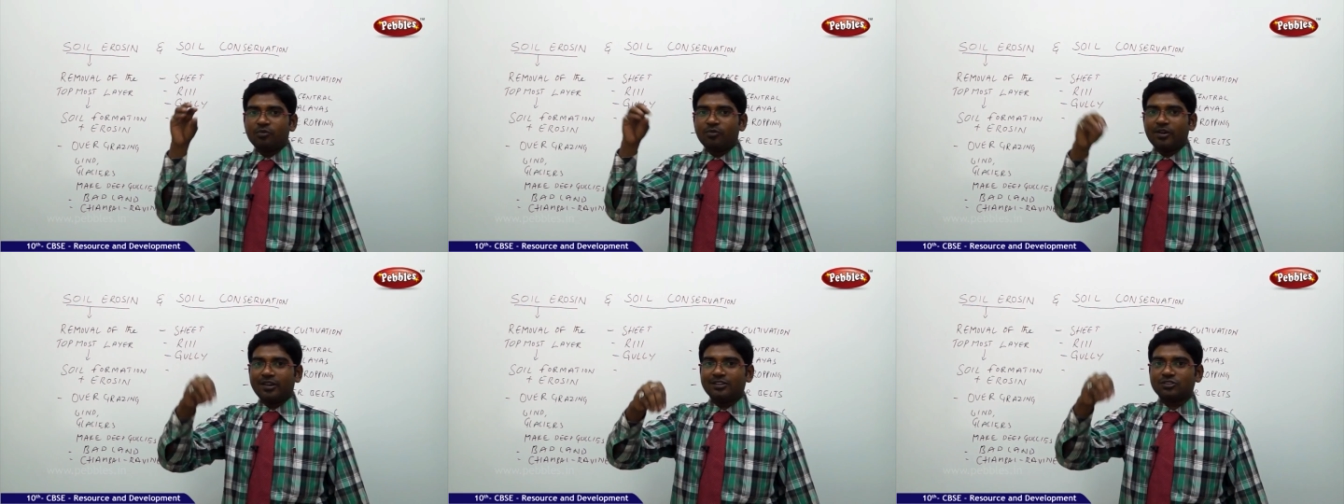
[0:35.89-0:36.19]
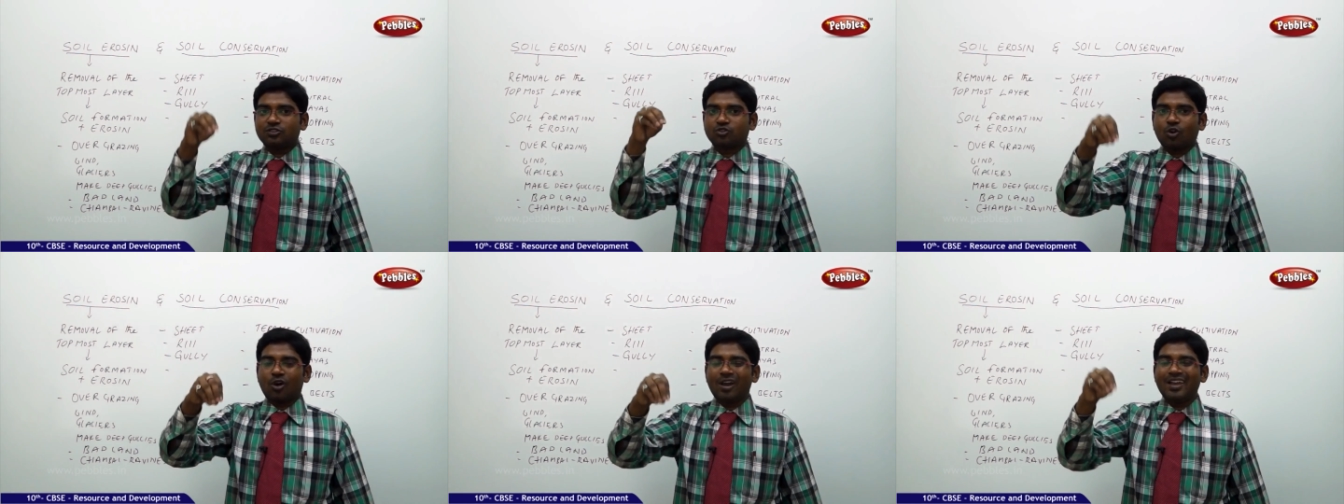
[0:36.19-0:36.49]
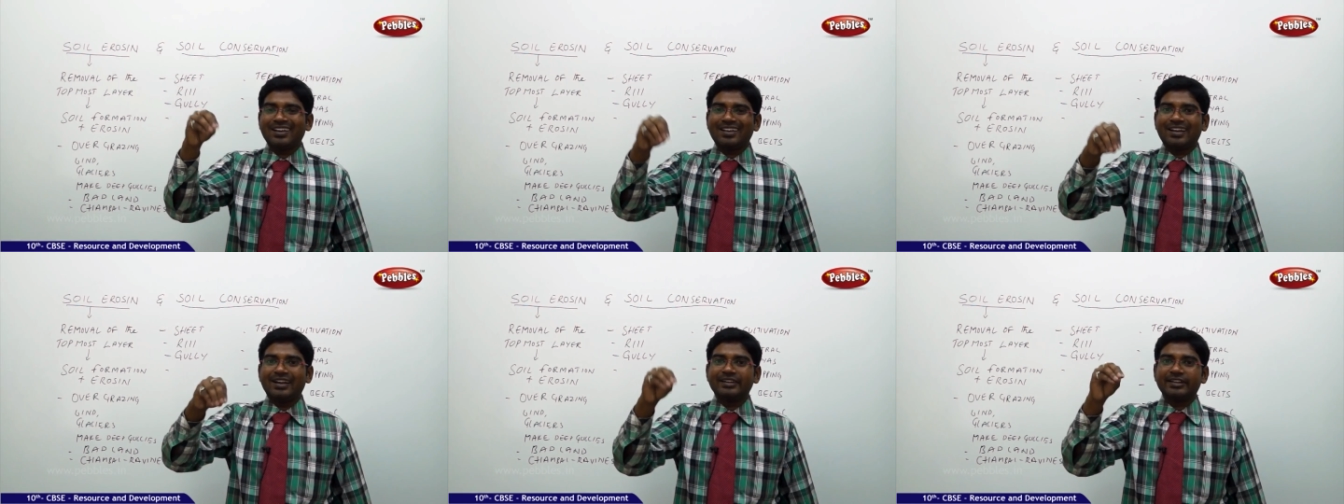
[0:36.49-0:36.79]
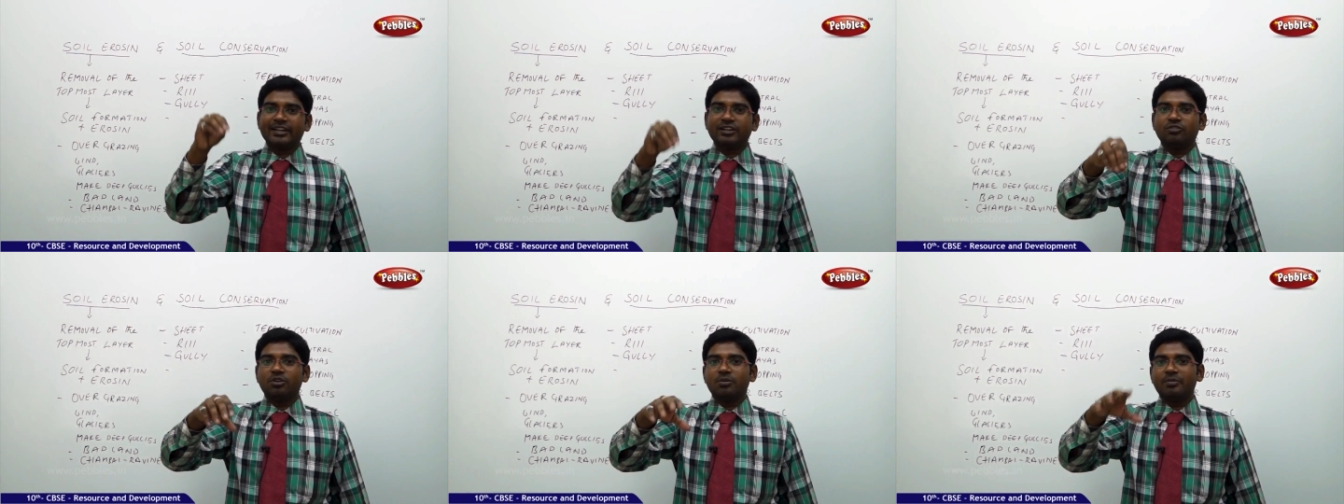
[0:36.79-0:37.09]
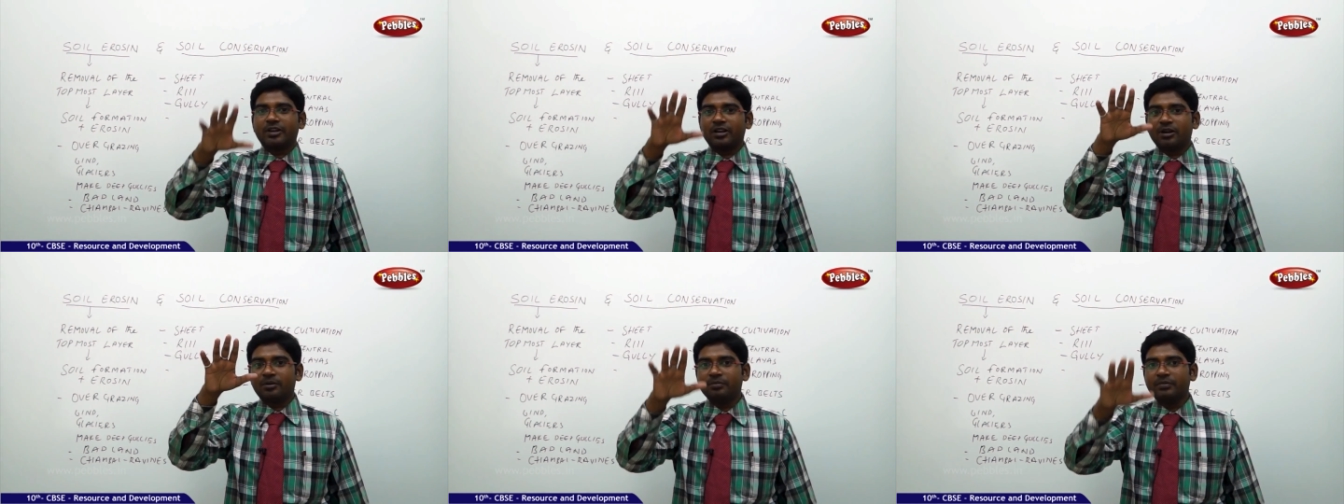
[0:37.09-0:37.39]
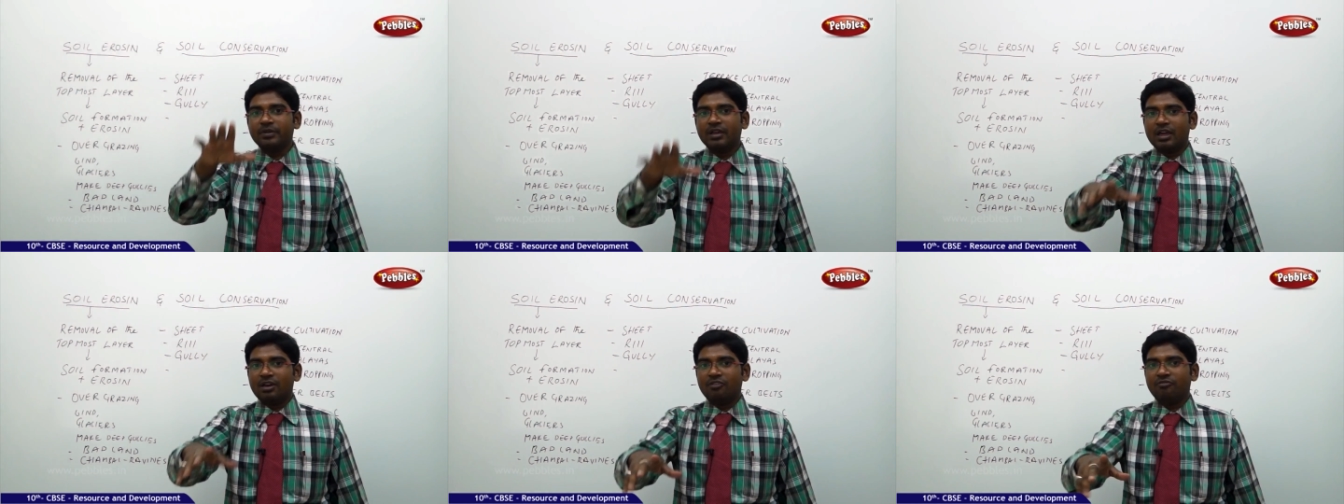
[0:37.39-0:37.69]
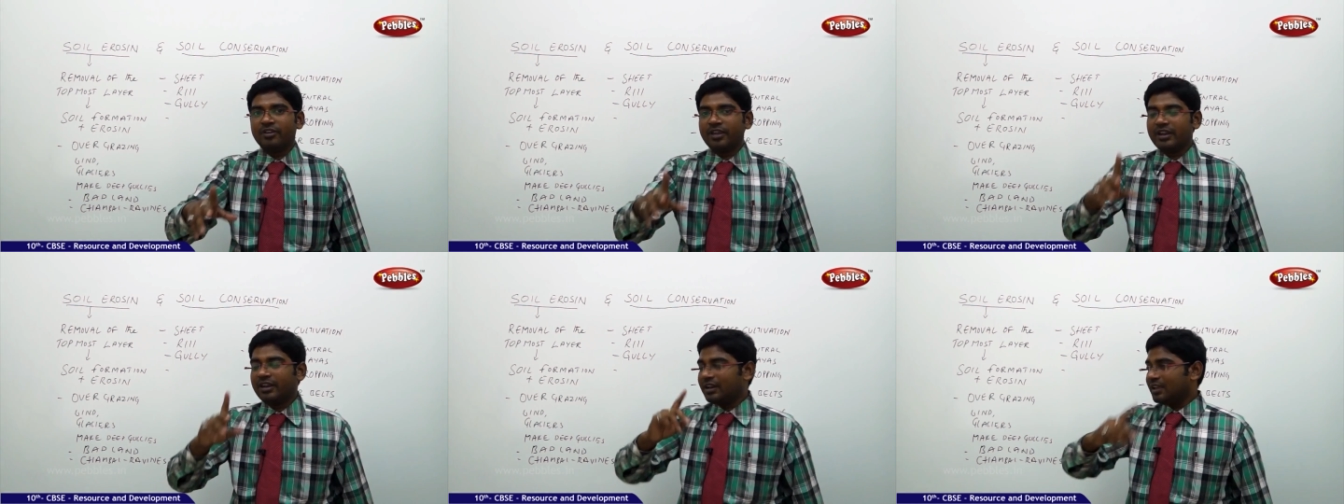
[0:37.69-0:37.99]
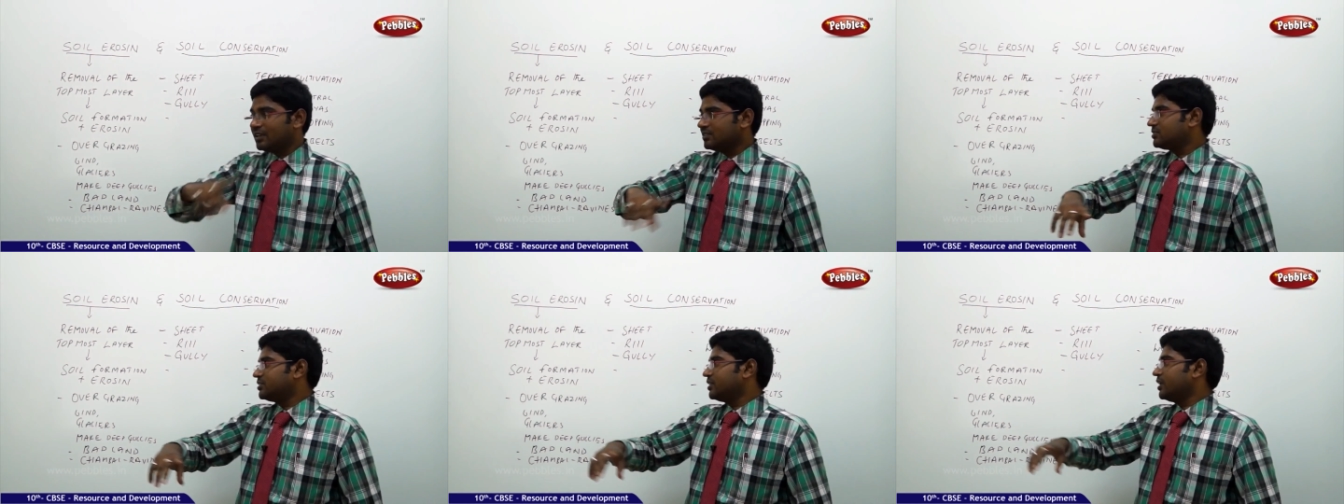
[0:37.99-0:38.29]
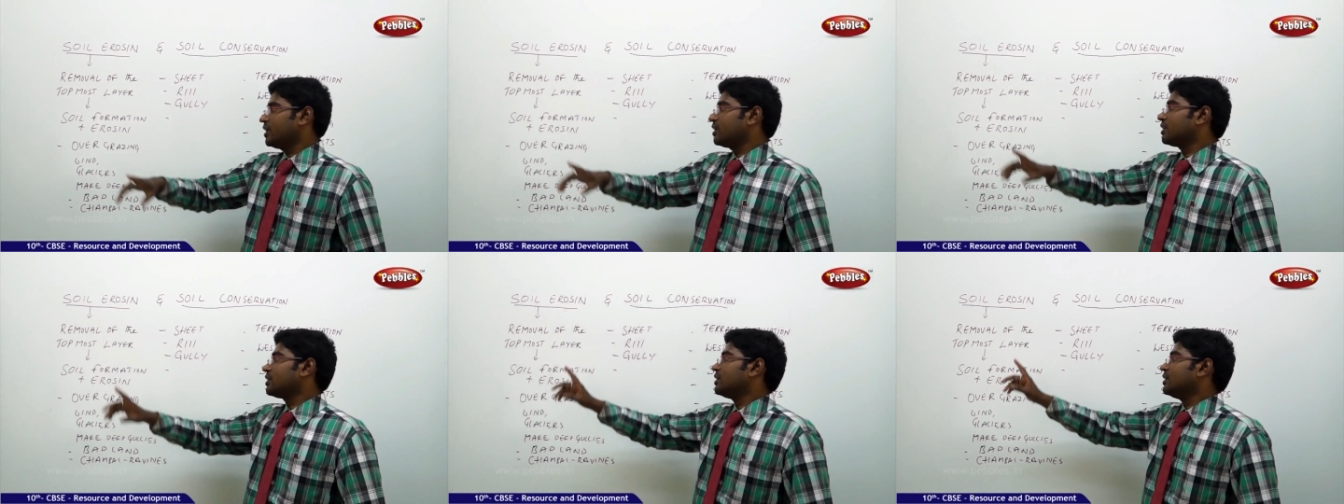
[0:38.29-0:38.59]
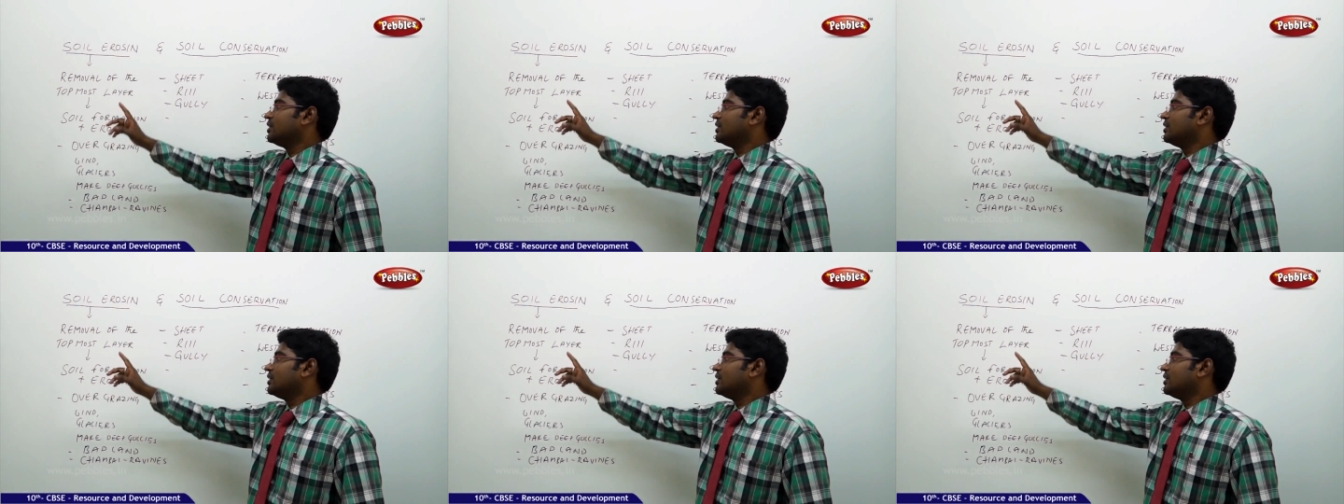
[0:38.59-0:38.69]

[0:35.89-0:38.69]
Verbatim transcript: where the soil content will become very less there